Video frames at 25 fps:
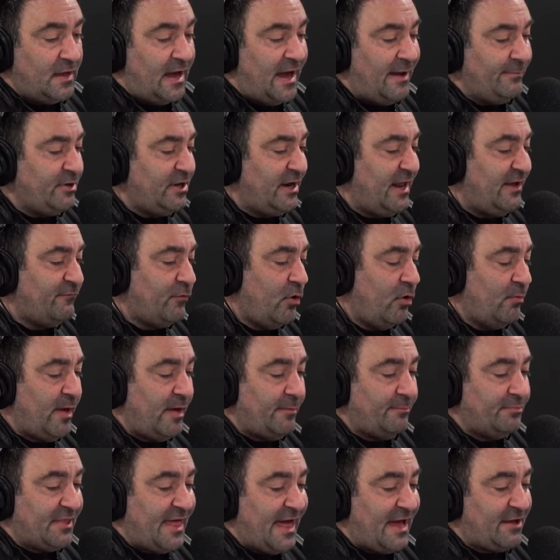I'm going to have all
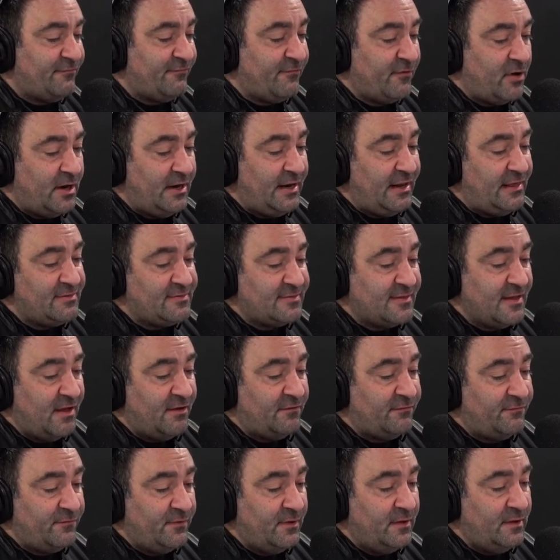my Black Friday
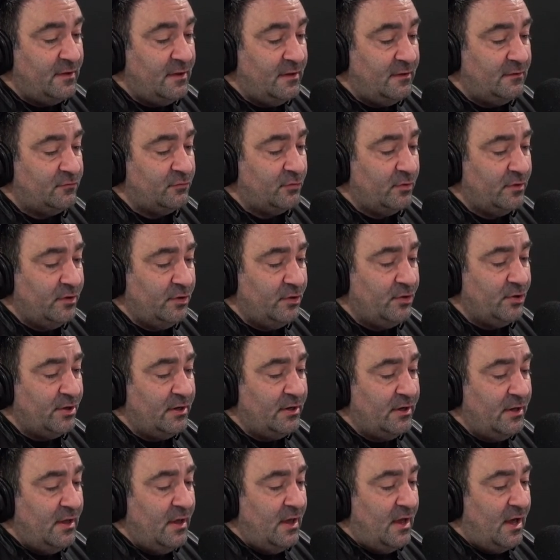stuff. It's really
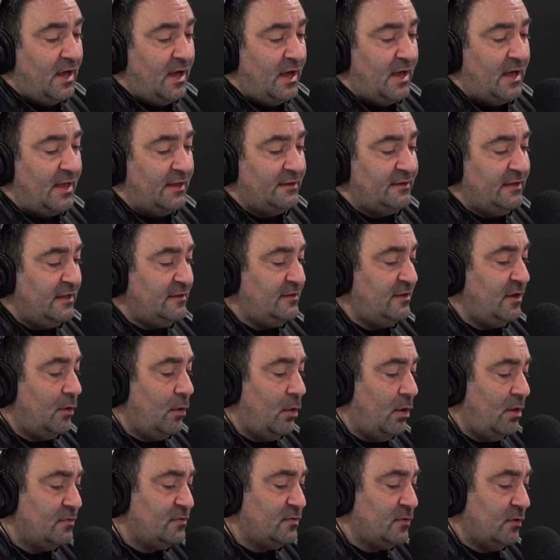good. Uh, Aditya
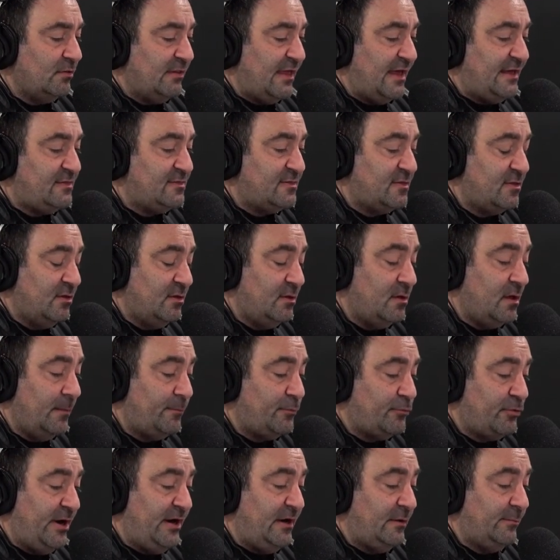also likes the
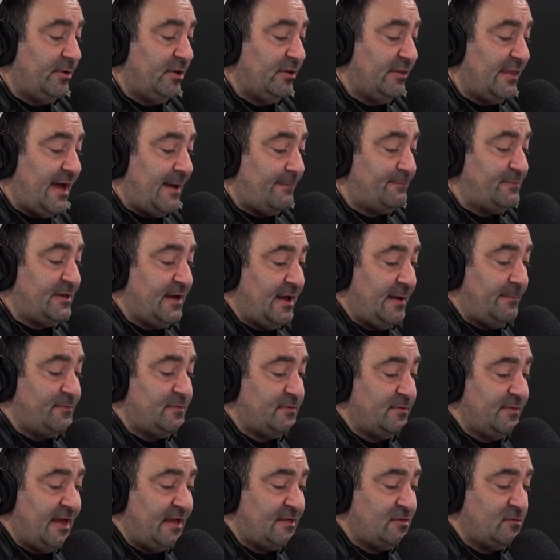upgradable
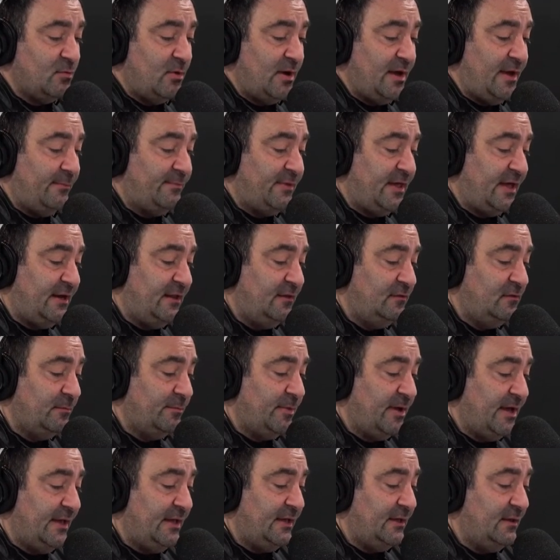laptops. That's why I'm not into
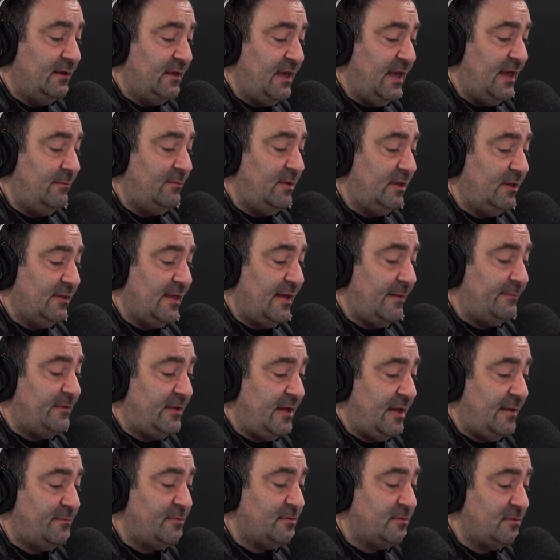buying gaming
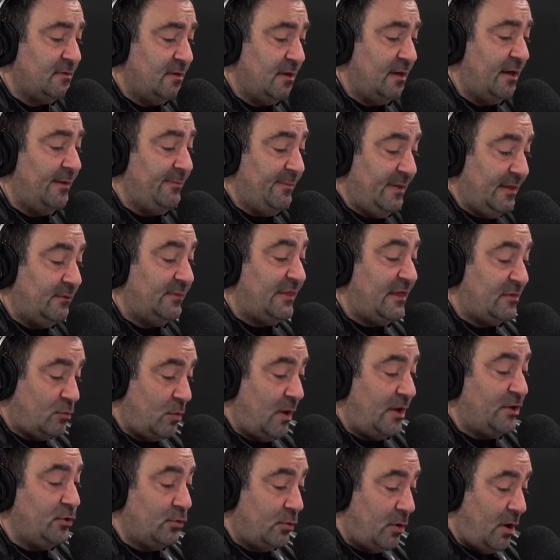laptops. I mean, that's
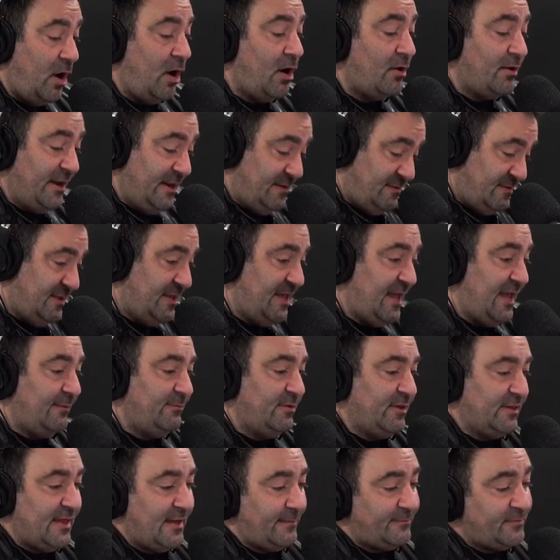why you are into
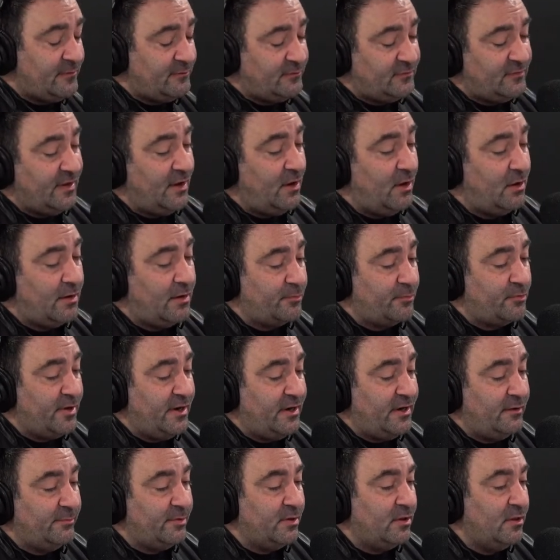gaming laptops. They
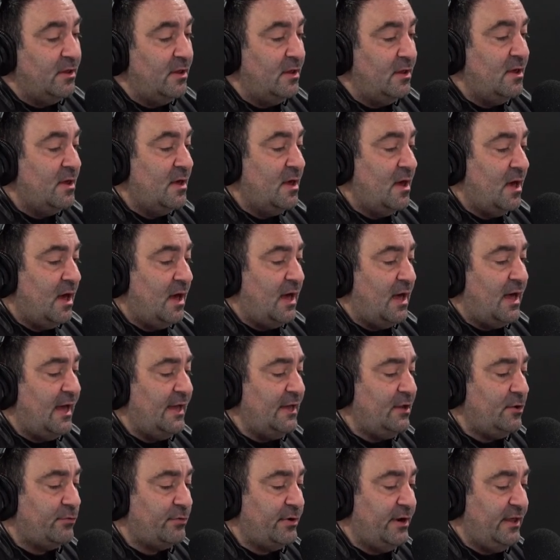upgradable. Uh,
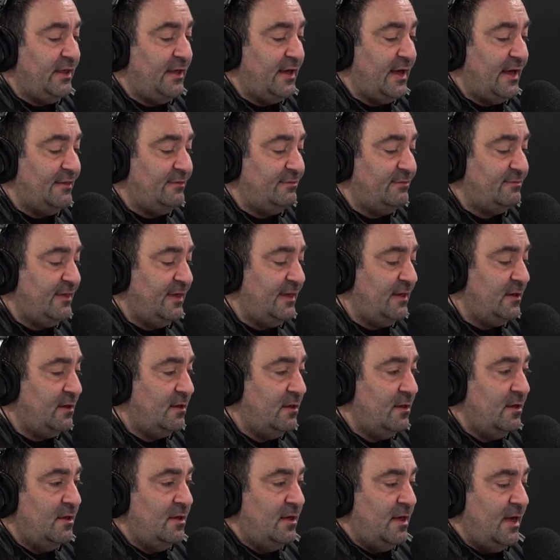I agree. I
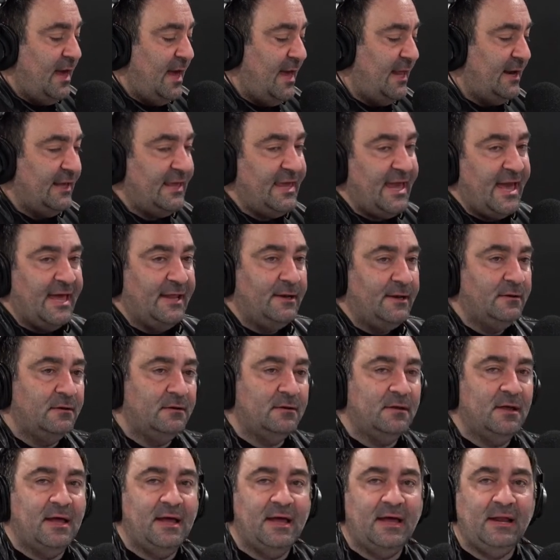think, and
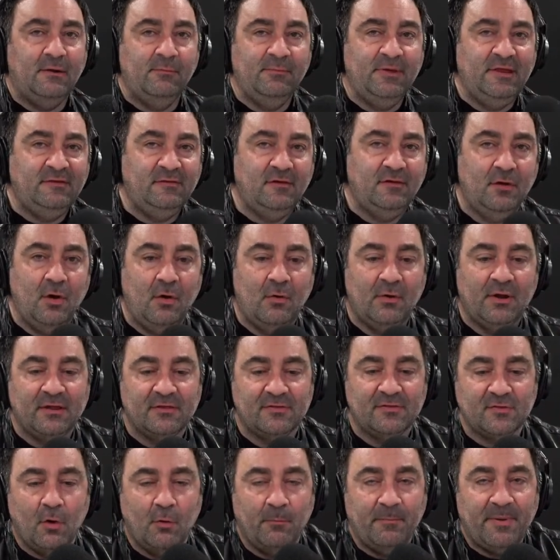again, I don't mean to go on
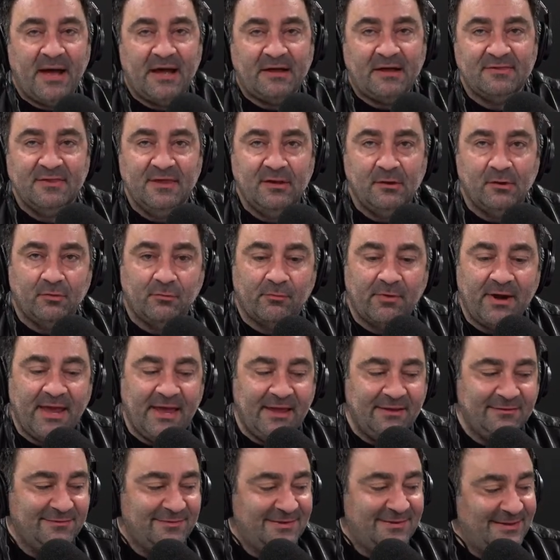a soapbox here and
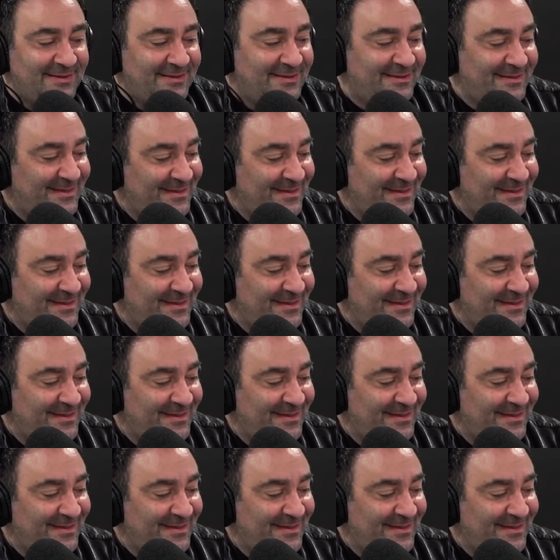rant,